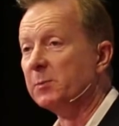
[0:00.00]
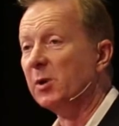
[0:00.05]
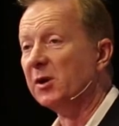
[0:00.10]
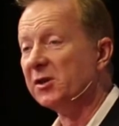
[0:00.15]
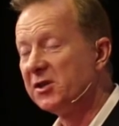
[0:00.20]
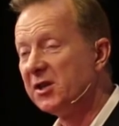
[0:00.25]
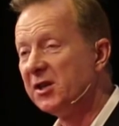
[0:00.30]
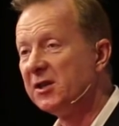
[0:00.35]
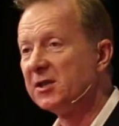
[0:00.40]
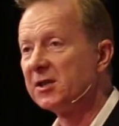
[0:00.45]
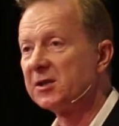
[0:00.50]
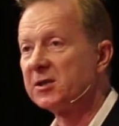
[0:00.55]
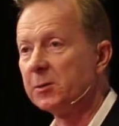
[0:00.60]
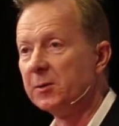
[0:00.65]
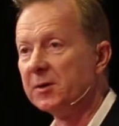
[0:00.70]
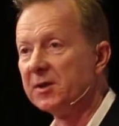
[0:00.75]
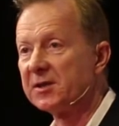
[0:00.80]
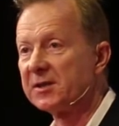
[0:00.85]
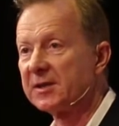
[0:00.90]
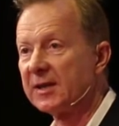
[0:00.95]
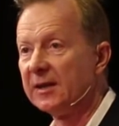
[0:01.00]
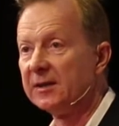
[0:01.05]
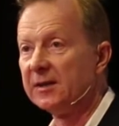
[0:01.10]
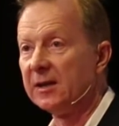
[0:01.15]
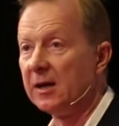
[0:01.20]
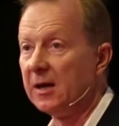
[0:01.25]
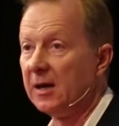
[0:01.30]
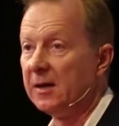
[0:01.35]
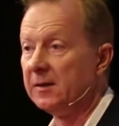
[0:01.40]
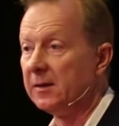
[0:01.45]
much easier to understand
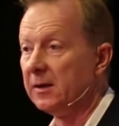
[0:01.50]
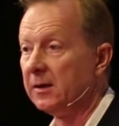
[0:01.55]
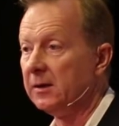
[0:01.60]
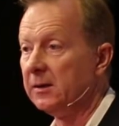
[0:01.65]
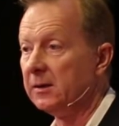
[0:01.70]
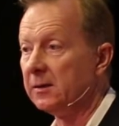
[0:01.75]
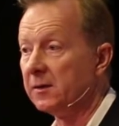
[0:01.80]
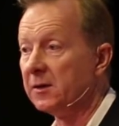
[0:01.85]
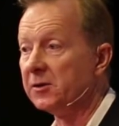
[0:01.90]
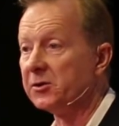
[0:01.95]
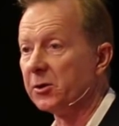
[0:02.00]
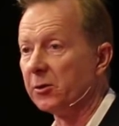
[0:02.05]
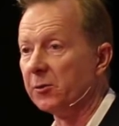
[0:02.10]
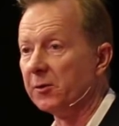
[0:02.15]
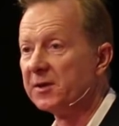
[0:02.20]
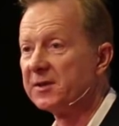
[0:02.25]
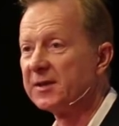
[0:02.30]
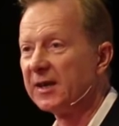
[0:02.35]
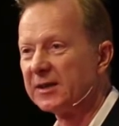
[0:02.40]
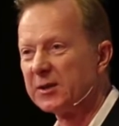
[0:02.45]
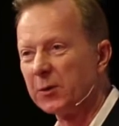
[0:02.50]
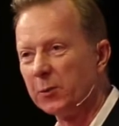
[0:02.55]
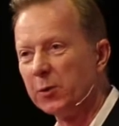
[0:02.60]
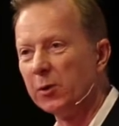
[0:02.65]
it in the jewelry sector.